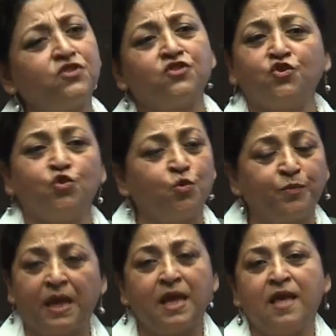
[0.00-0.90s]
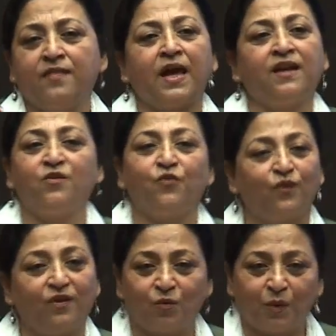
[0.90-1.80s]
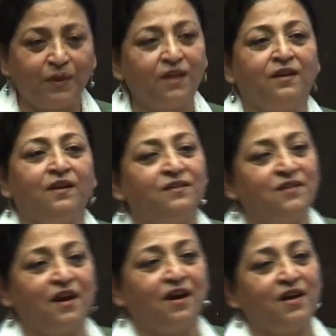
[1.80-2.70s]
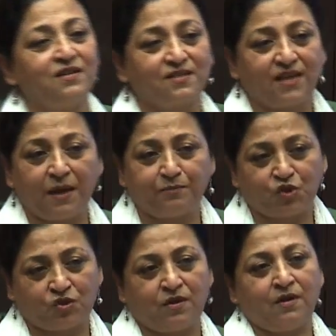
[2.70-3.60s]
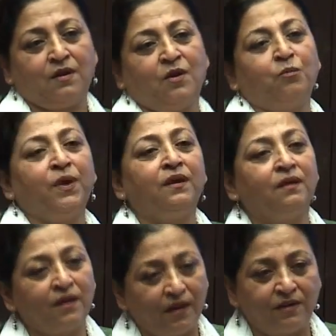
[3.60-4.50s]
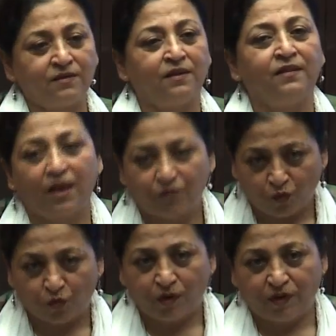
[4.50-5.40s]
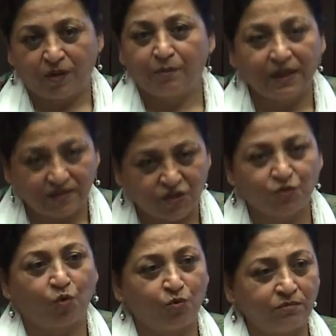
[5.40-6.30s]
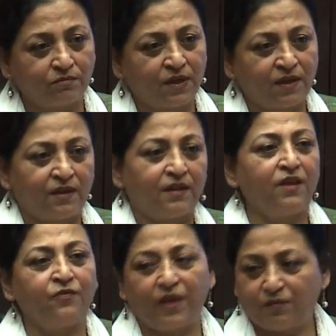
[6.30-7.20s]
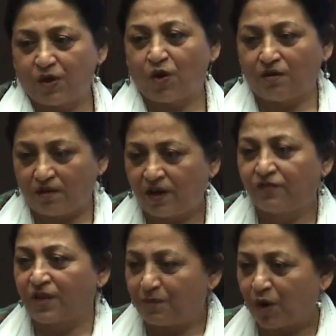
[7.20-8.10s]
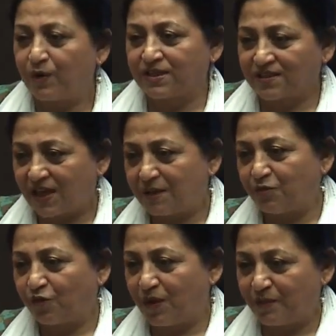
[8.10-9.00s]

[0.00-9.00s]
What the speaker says: was assumed that if women in India escaped being killed in the mother's womb, if somehow escaped